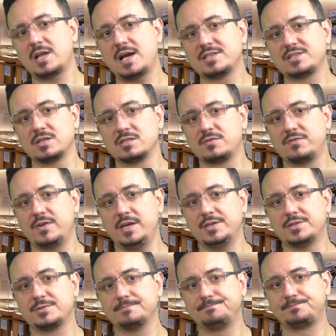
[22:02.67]
license
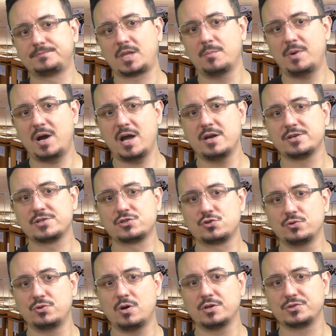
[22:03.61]
fees, buyers
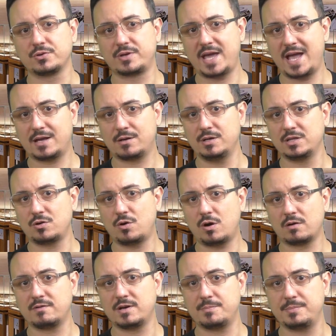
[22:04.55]
should also calculate
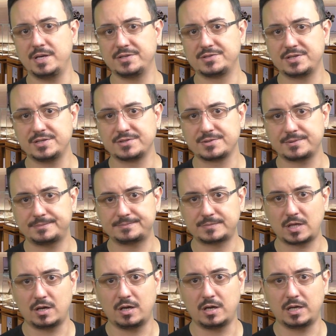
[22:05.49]
hardware pieces
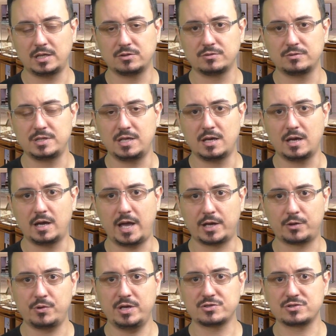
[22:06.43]
into the
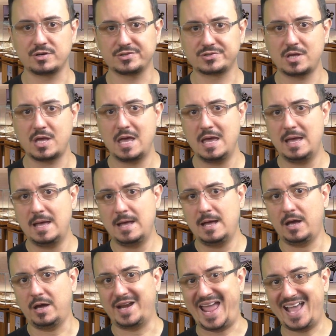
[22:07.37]
equation as
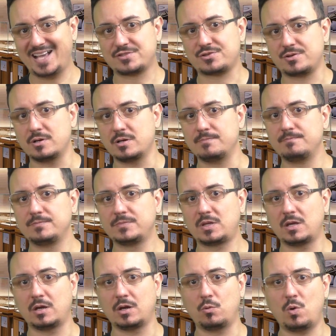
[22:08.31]
an extra
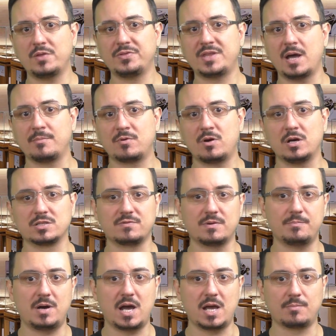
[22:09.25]
one-time cost
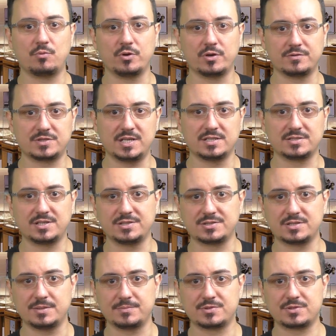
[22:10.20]
when buying point-of-sale
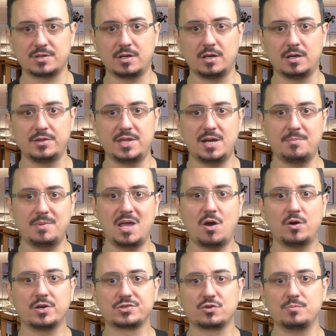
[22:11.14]
systems. There may
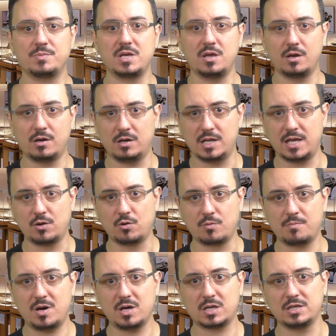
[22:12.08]
also be yearly
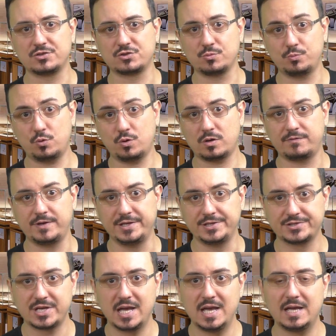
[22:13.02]
or monthly support
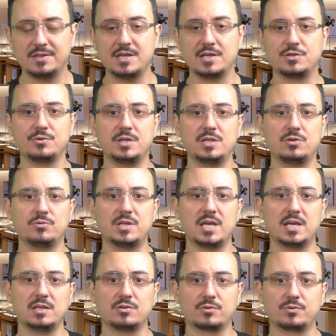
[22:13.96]
fees that you need to
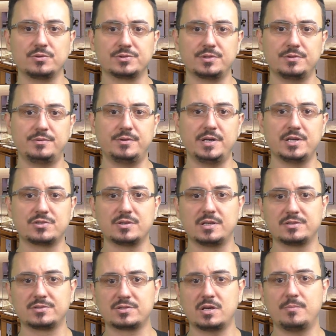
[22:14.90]
take into consideration,
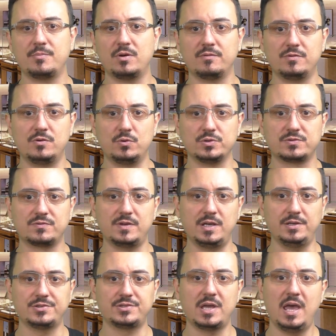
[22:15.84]
and some of those
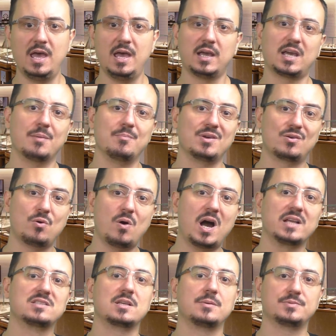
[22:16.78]
fees can be
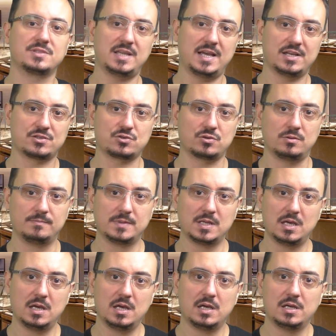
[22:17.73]
quite substantial.
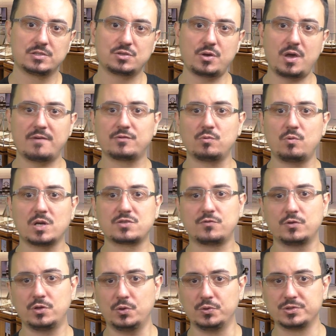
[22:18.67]
So you have to watch
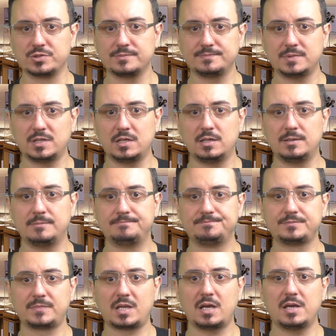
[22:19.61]
for those.
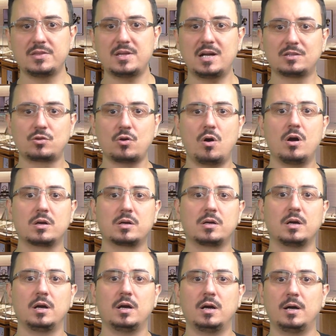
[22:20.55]
And I'll
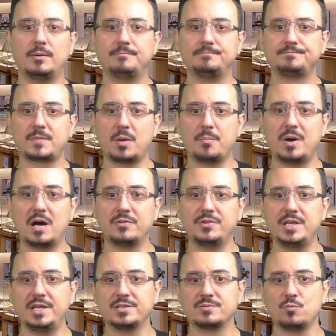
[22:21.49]
talk about
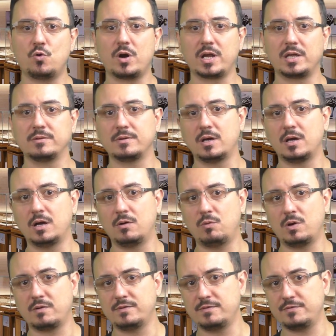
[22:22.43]
these more in
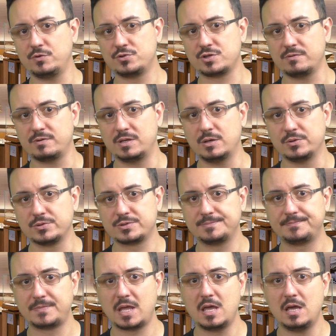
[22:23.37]
one of the future videos.
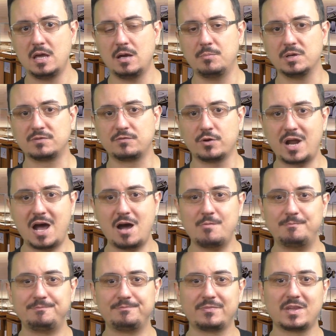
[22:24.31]
But for
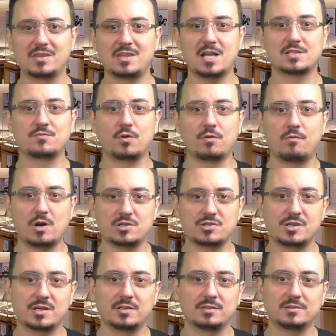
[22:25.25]
now, thanks for
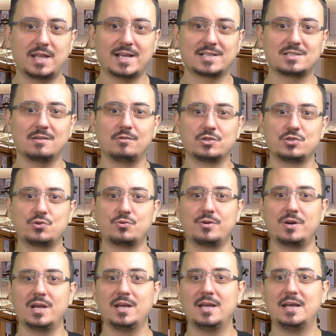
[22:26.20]
watching Next Level
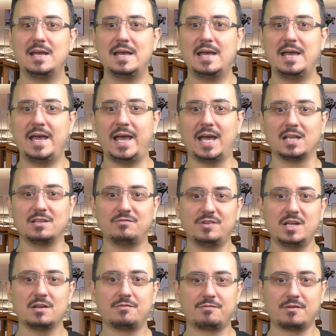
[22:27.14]
Jewelry, and
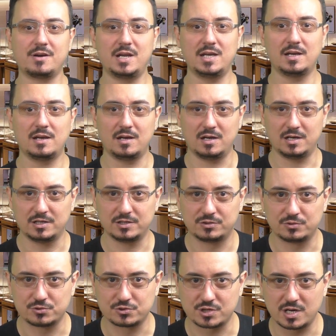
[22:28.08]
feel free
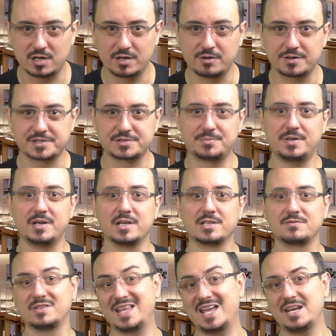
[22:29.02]
to share your
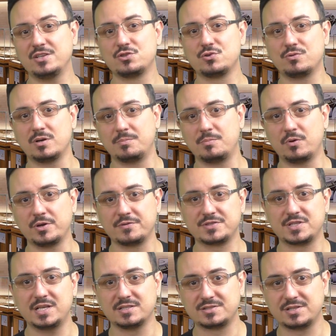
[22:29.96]
experience with any jewelry
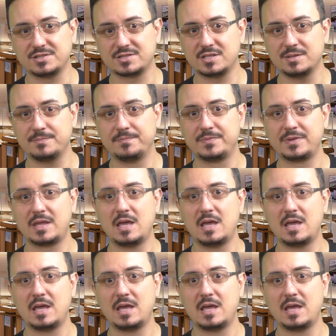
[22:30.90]
point-of-sale system